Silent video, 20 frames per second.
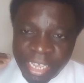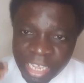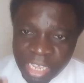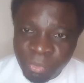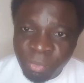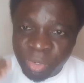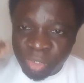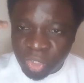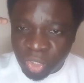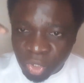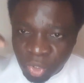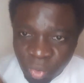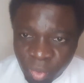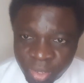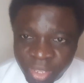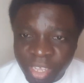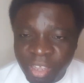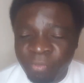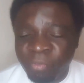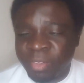he was
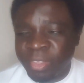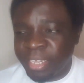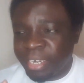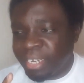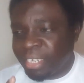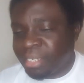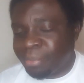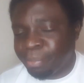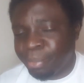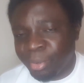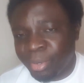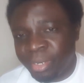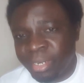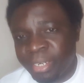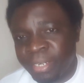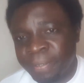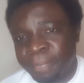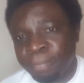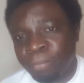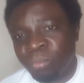looking for the
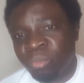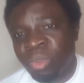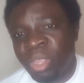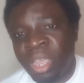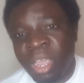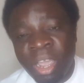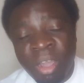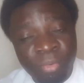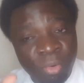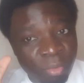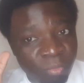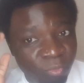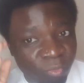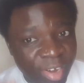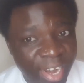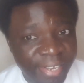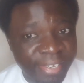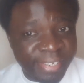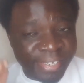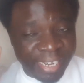response from
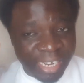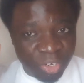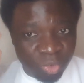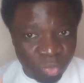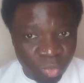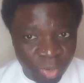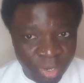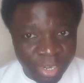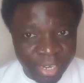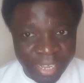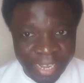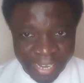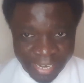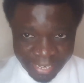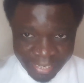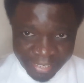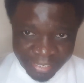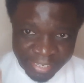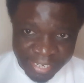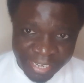Francis Atwoli.
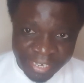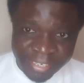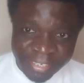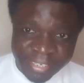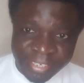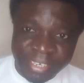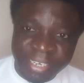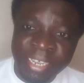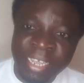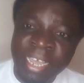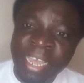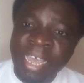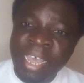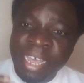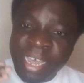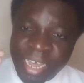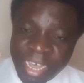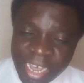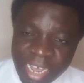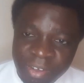And yes,
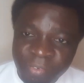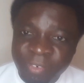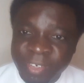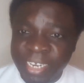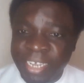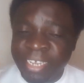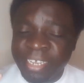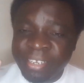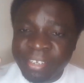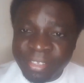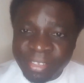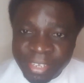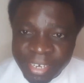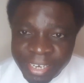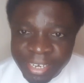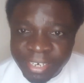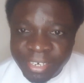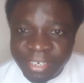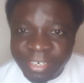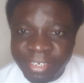after his
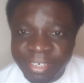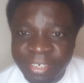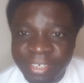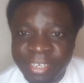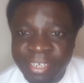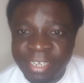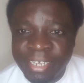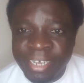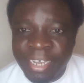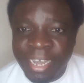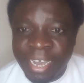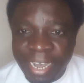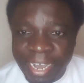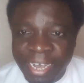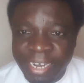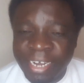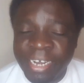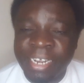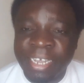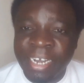threat
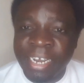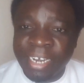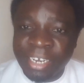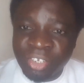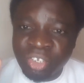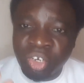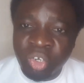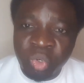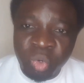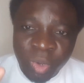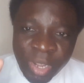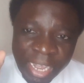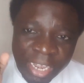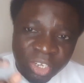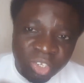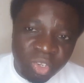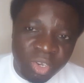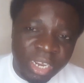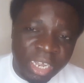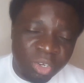and a declaration to
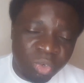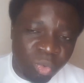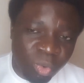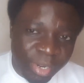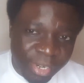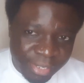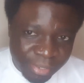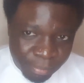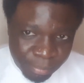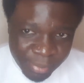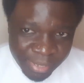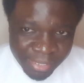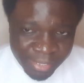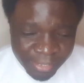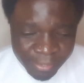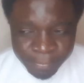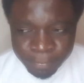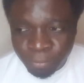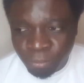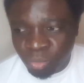cancel Atwoli's
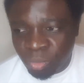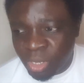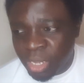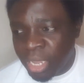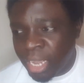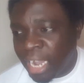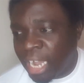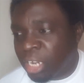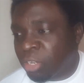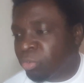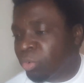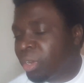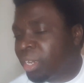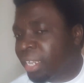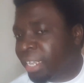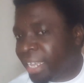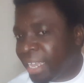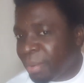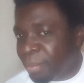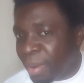meeting,
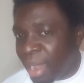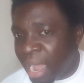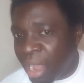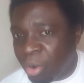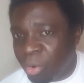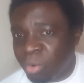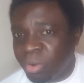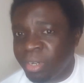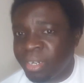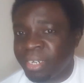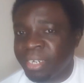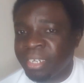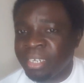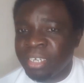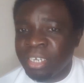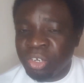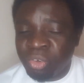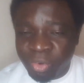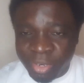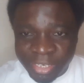Atwoli came out
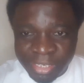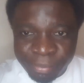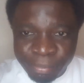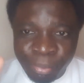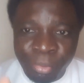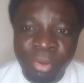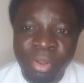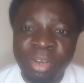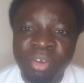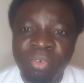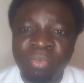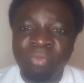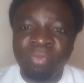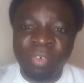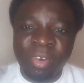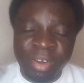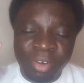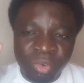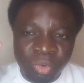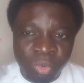to respond
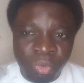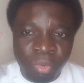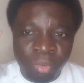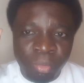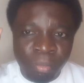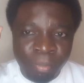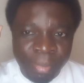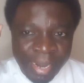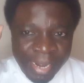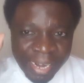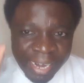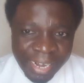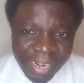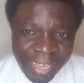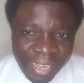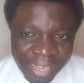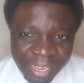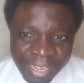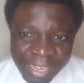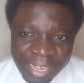to
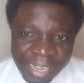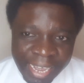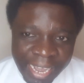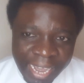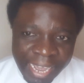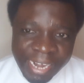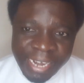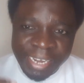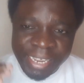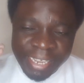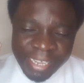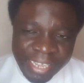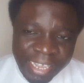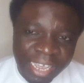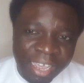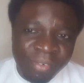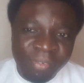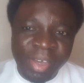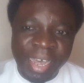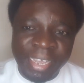Malala, and he
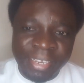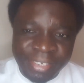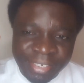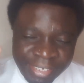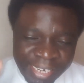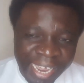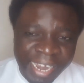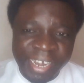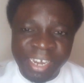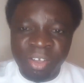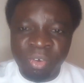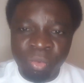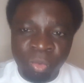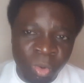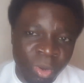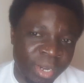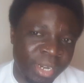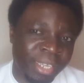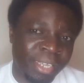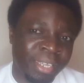gave a stunning
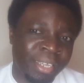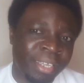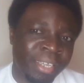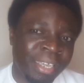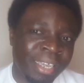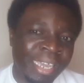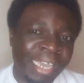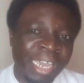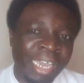warning